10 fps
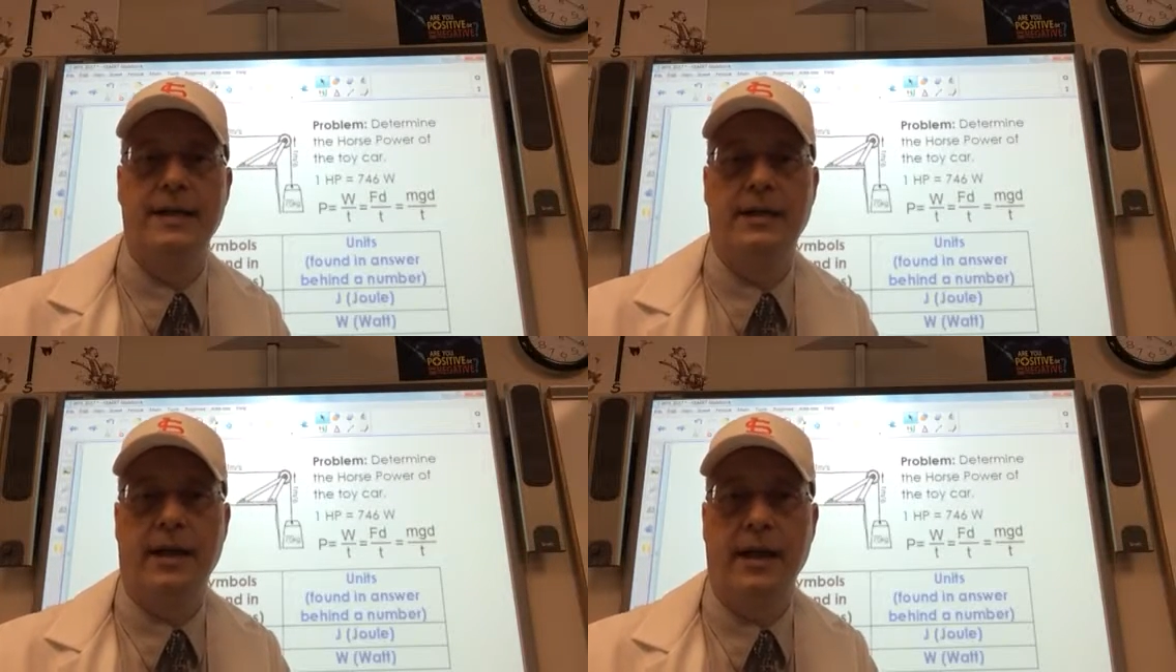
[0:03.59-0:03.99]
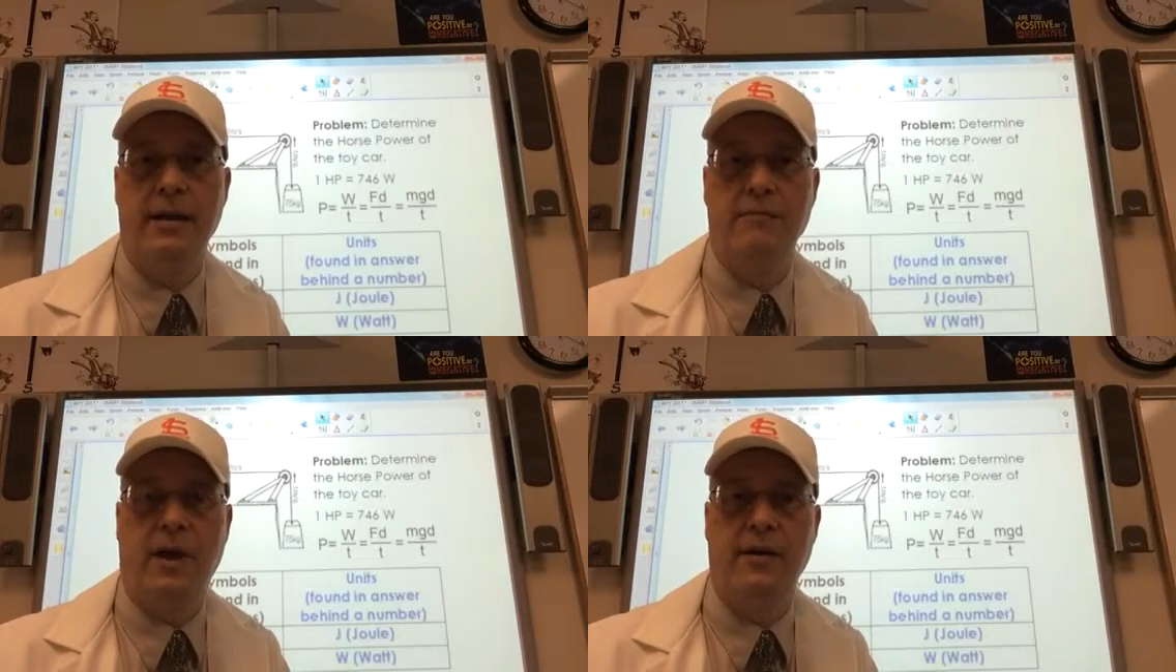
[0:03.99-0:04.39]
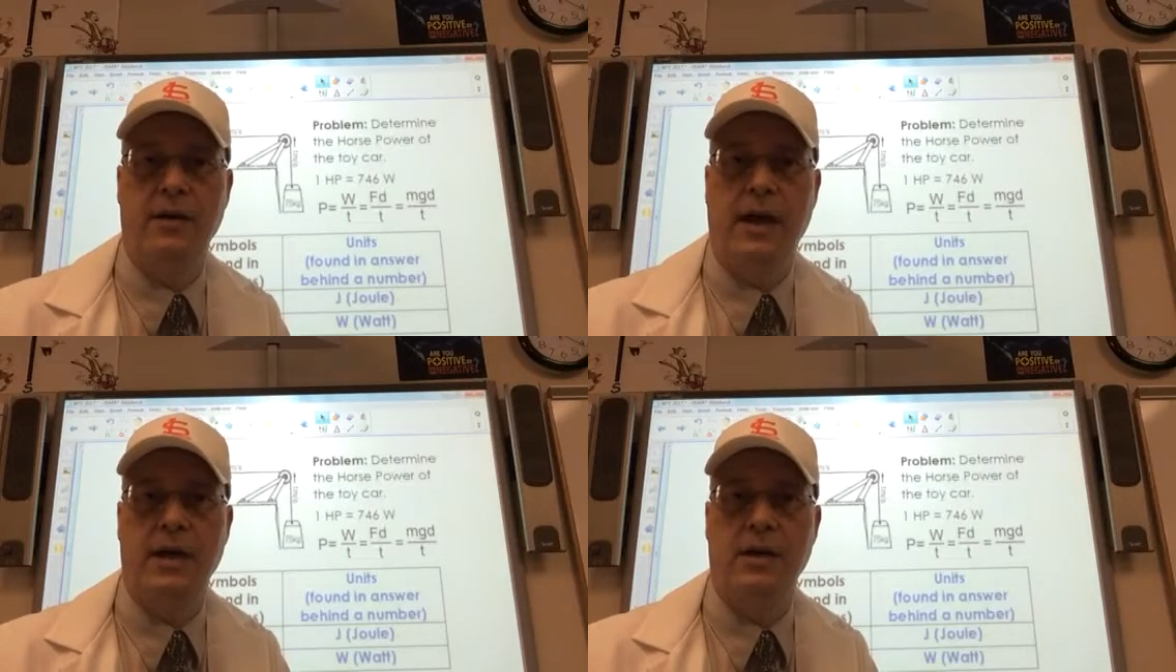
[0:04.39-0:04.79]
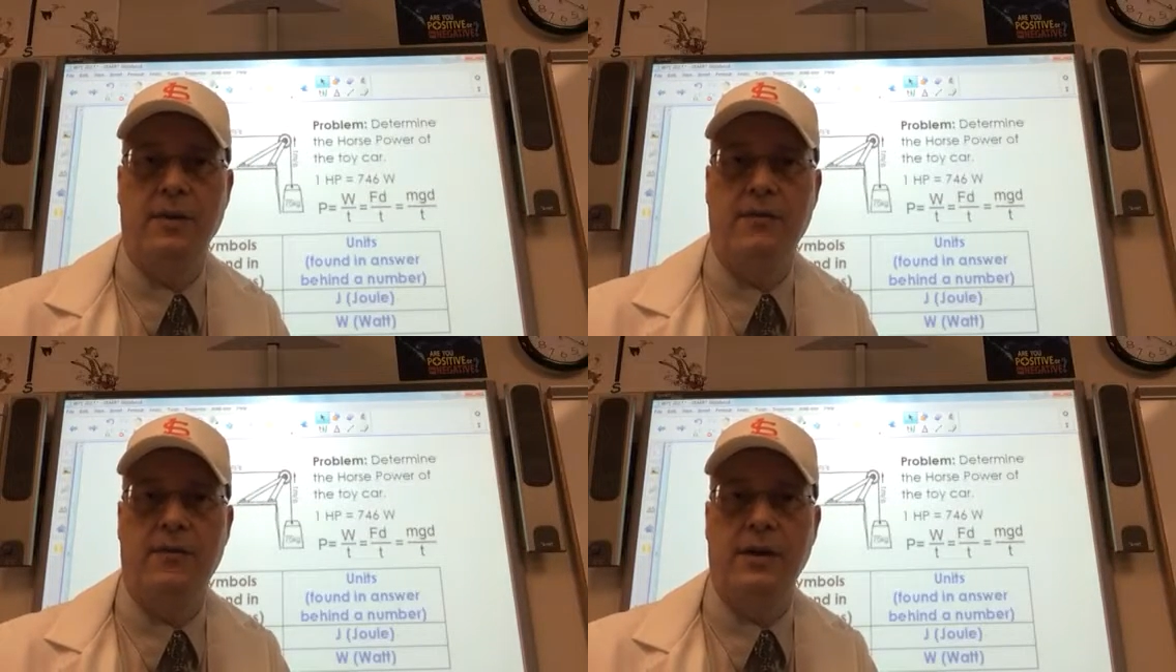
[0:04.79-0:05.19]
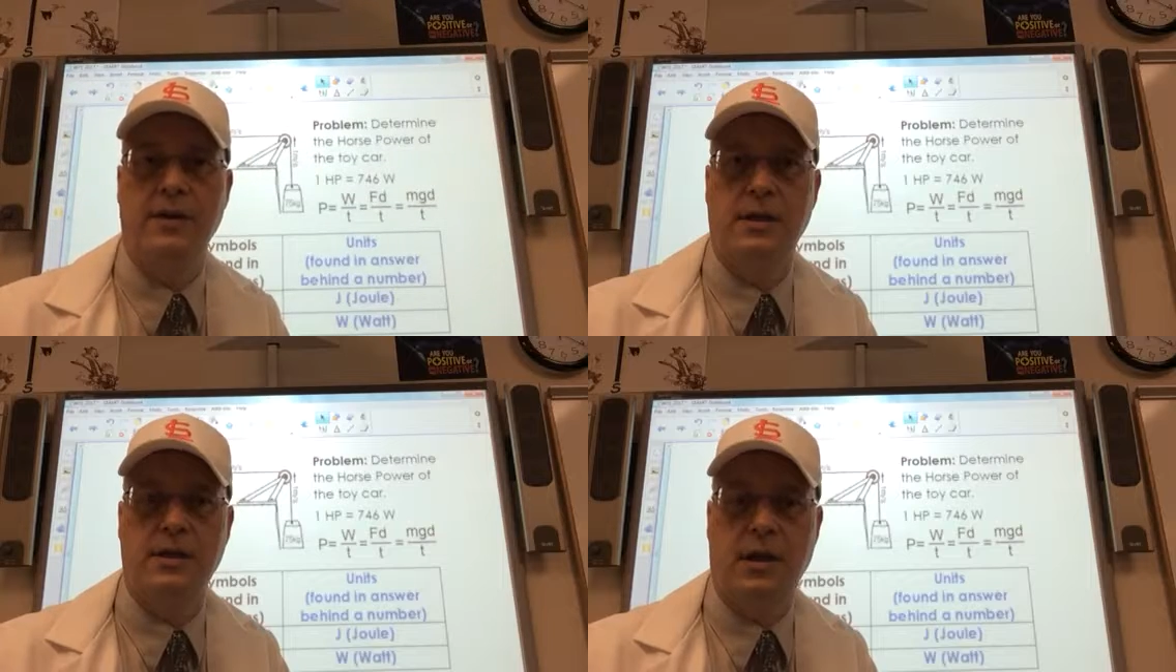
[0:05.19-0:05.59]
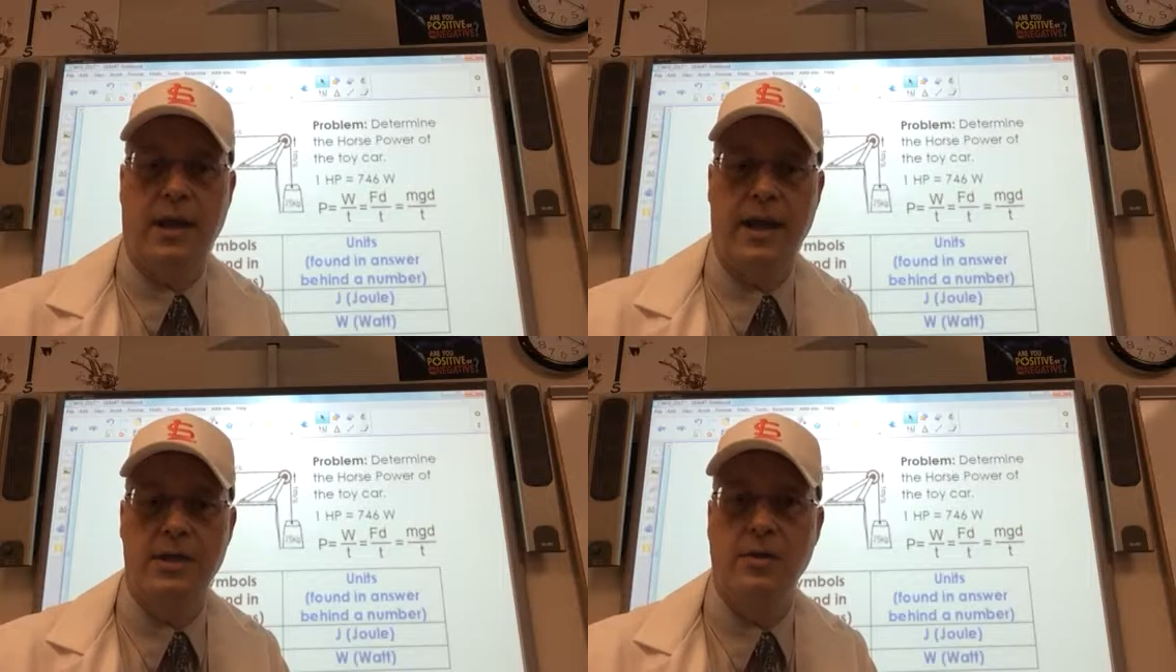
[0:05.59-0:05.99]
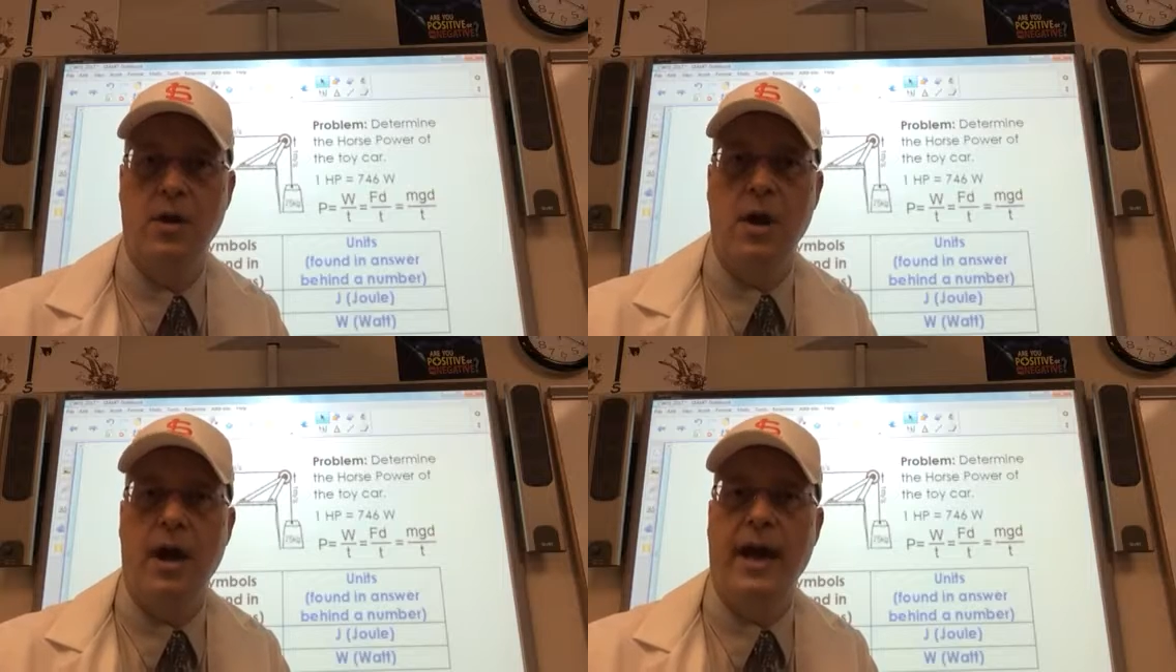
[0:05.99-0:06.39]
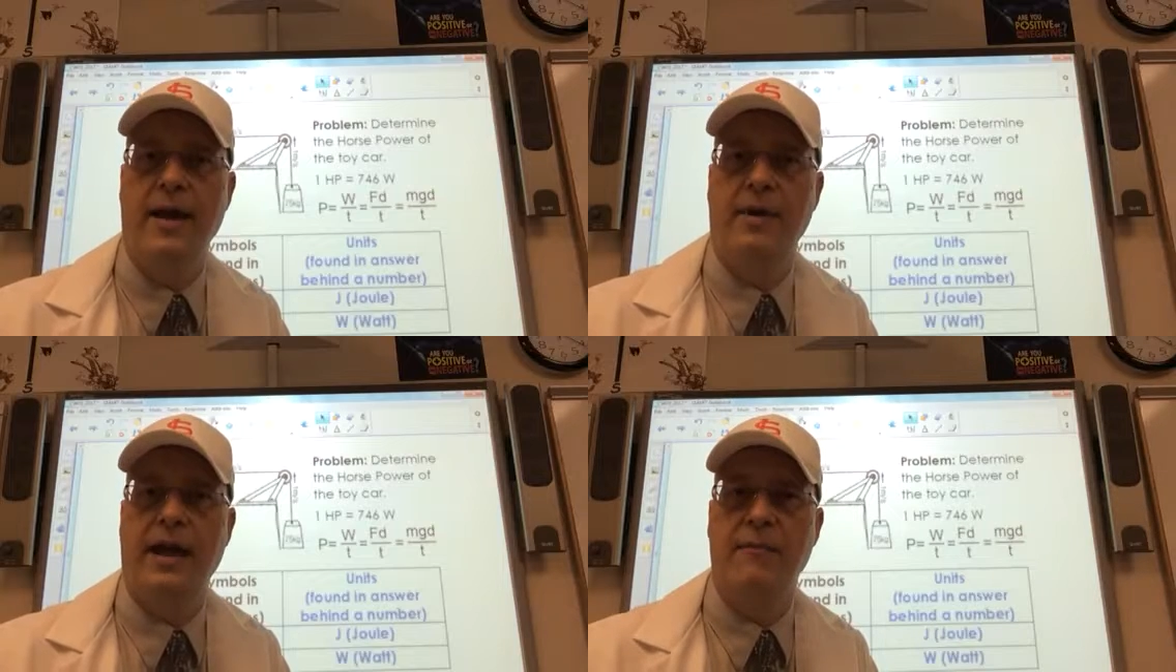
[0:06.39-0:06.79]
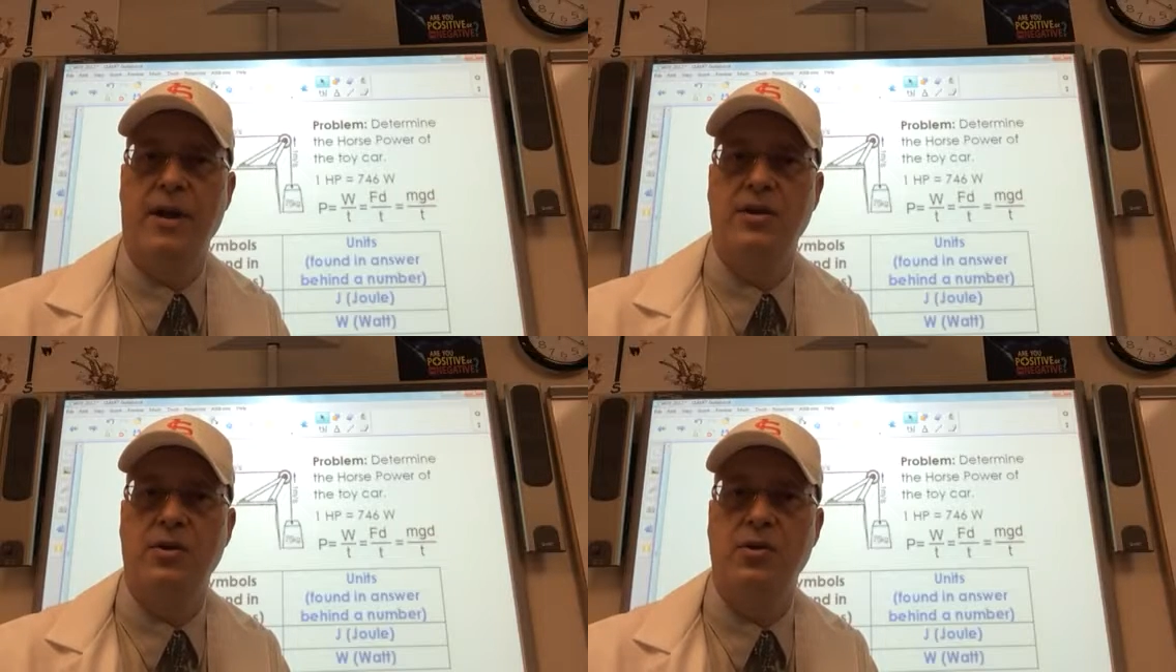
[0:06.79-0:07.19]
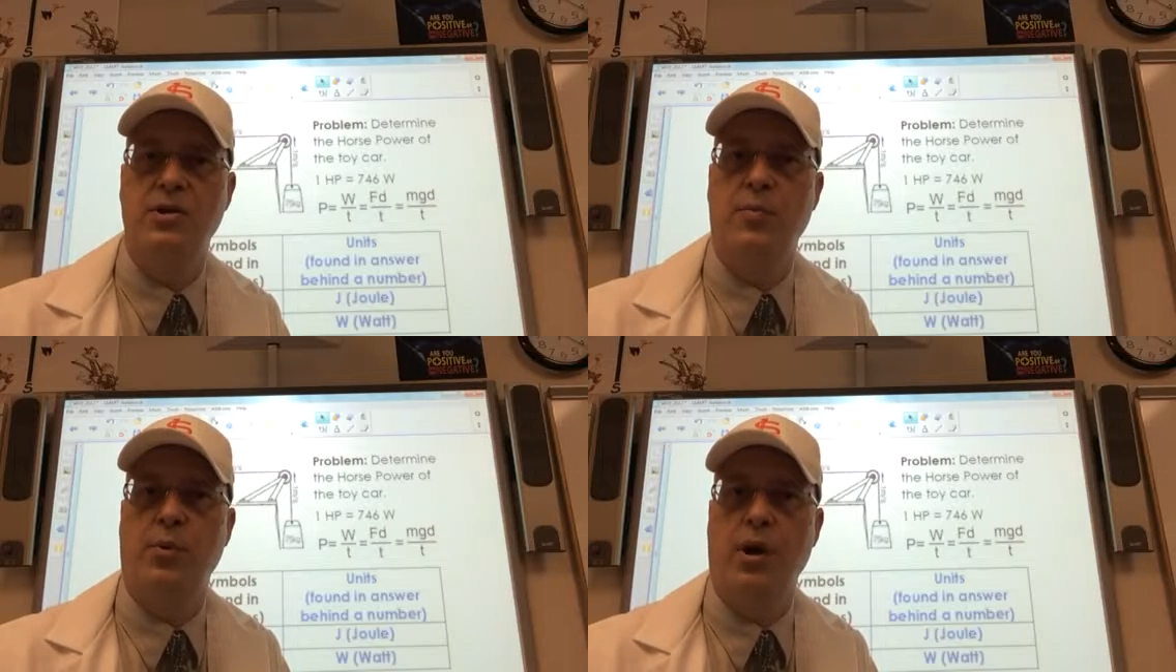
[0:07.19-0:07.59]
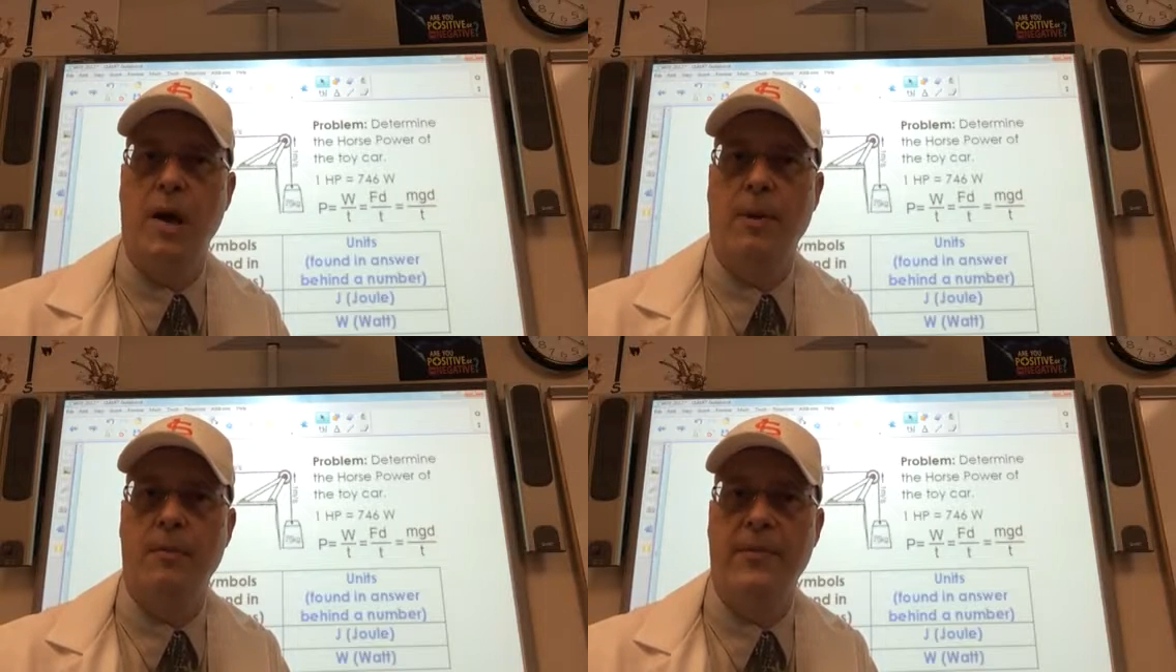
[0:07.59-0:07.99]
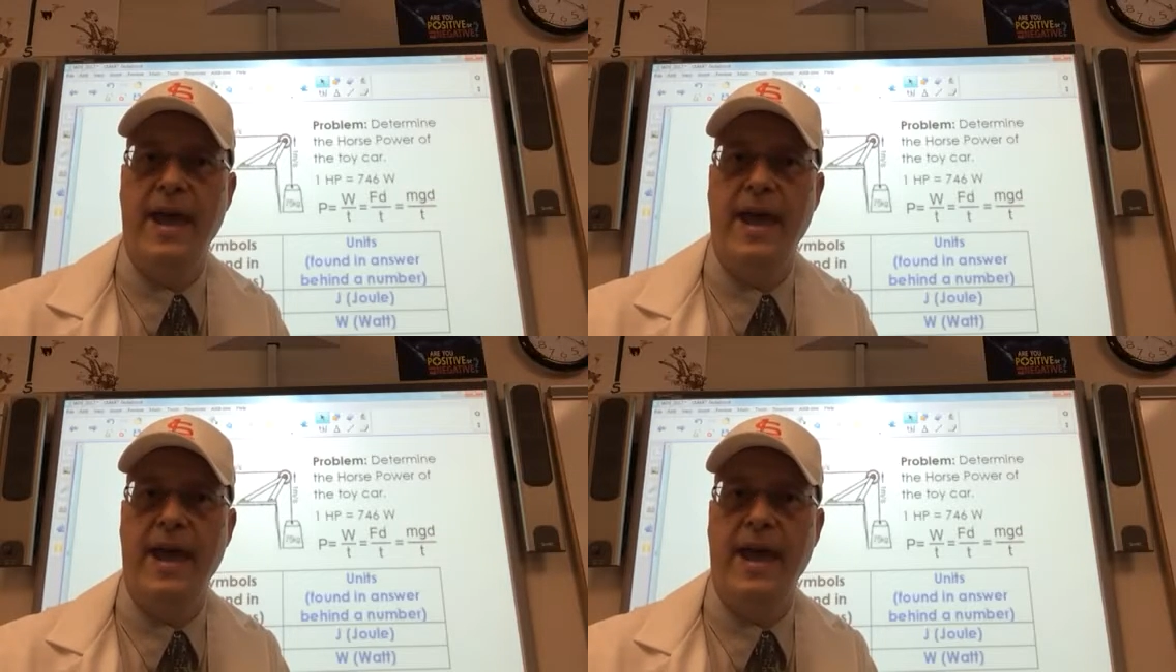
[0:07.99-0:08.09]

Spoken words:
Today in my academic physics class, I gave my students a problem.